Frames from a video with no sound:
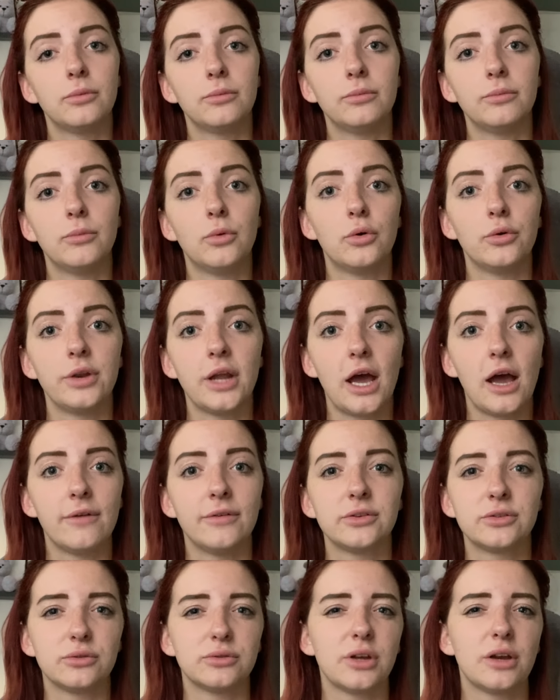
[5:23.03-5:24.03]
more
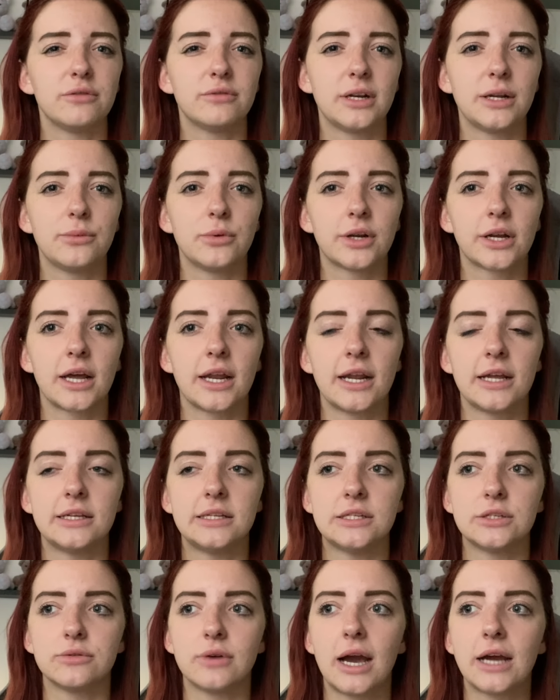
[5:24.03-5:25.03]
nervous or don't really want to kind of
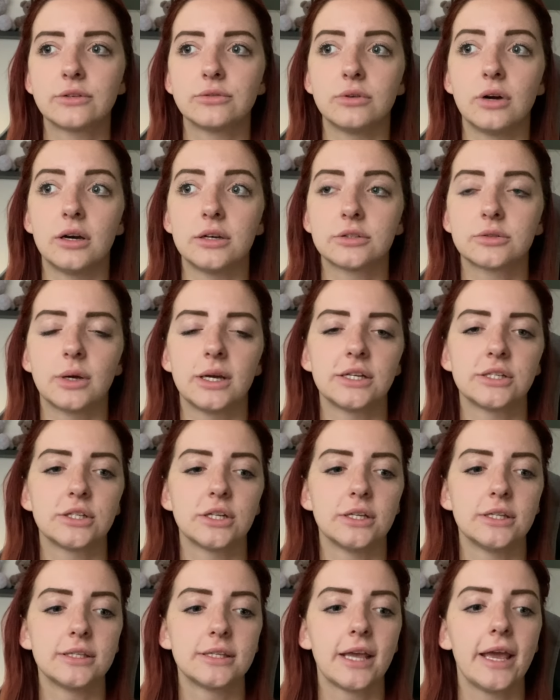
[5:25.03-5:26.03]
interact or ask
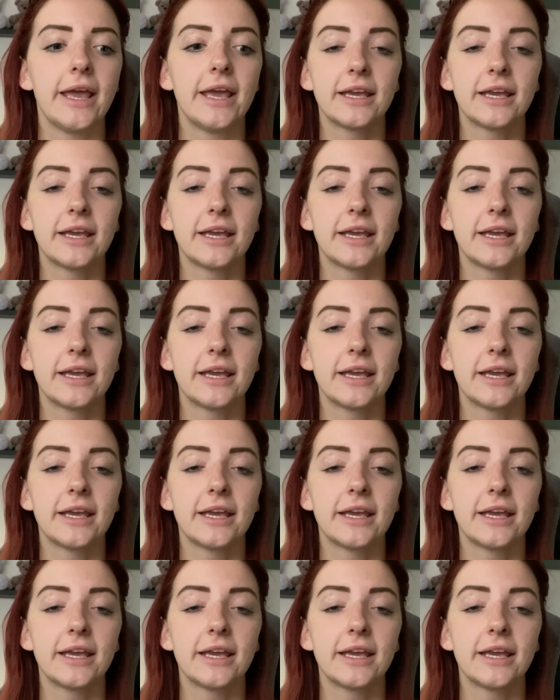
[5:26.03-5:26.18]
questions